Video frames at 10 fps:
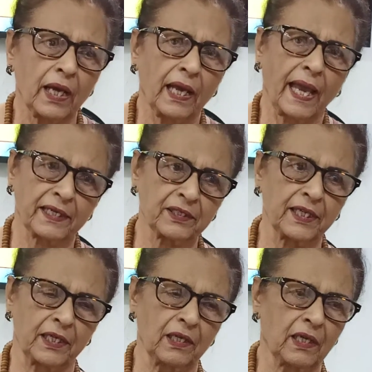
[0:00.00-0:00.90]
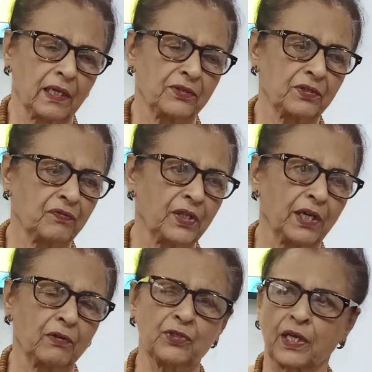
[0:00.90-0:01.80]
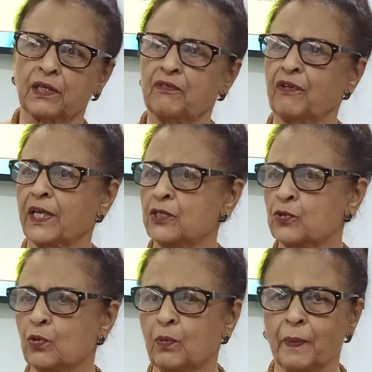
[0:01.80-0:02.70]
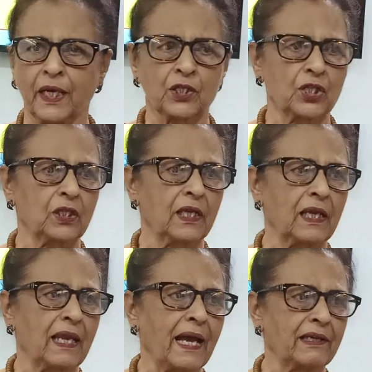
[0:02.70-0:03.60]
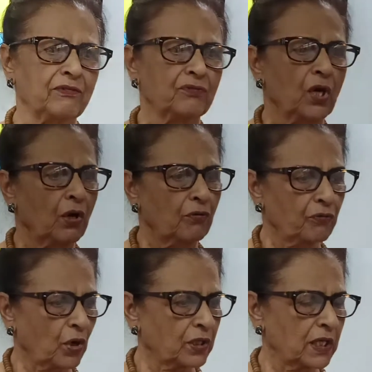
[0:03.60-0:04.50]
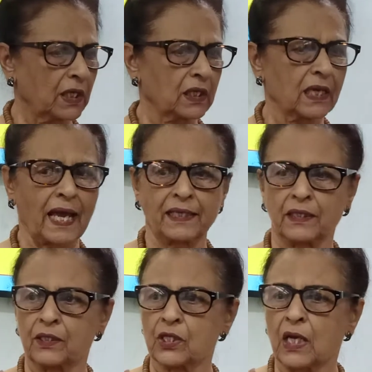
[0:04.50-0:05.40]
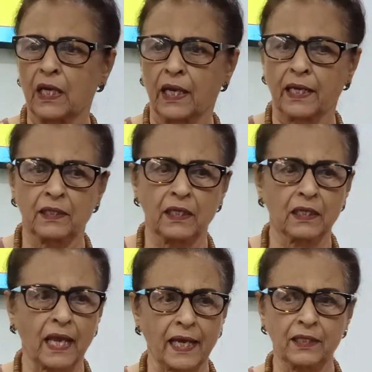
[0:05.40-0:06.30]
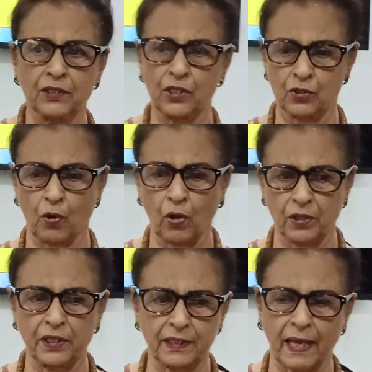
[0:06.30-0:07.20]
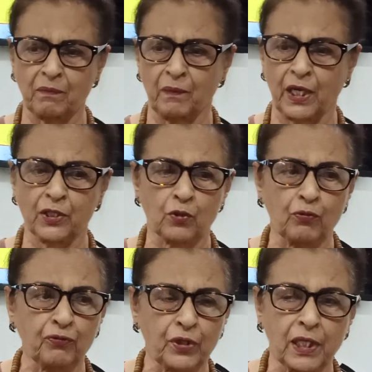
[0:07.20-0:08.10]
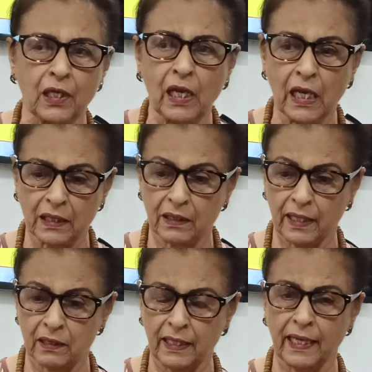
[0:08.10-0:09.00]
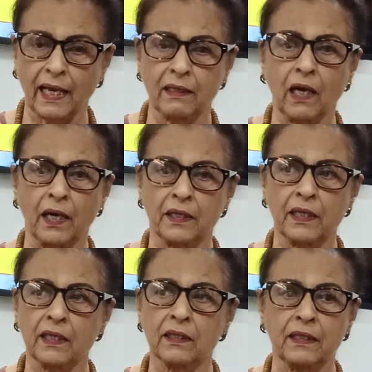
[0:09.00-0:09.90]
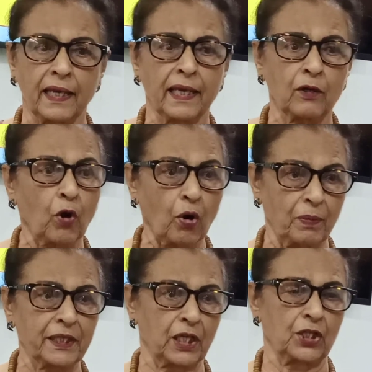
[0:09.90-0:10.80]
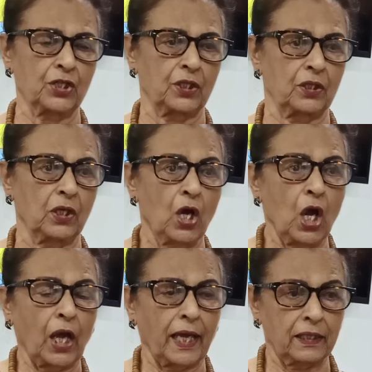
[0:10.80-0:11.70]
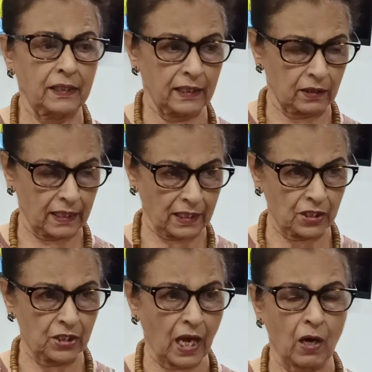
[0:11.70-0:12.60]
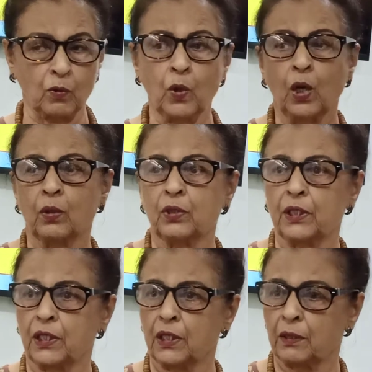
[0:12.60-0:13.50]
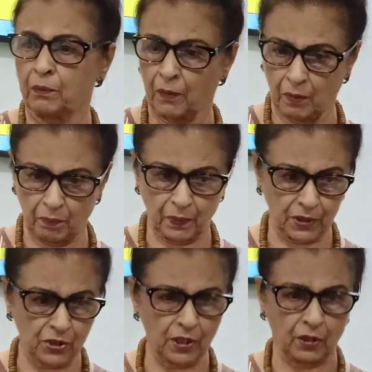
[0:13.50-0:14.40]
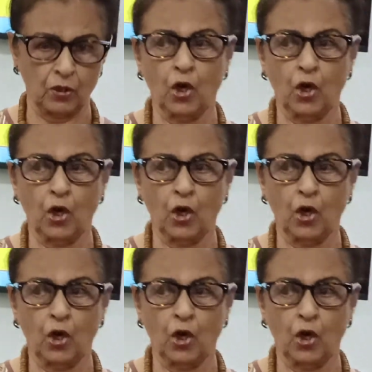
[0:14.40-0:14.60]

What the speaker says: acting as if they have sacrificed so much in their life for the client, and the client is all the time made to feel that they are under their obligation, and that is how the person